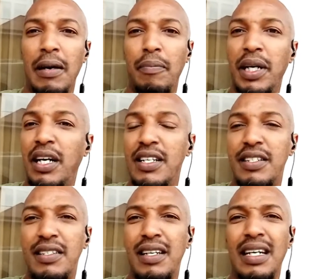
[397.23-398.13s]

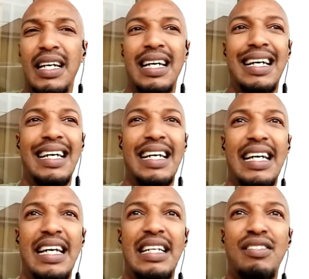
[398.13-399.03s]
Because
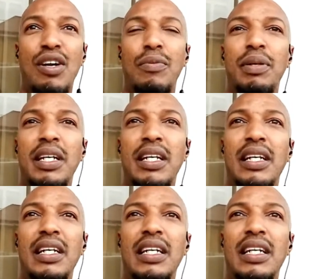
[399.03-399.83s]
it's going to be,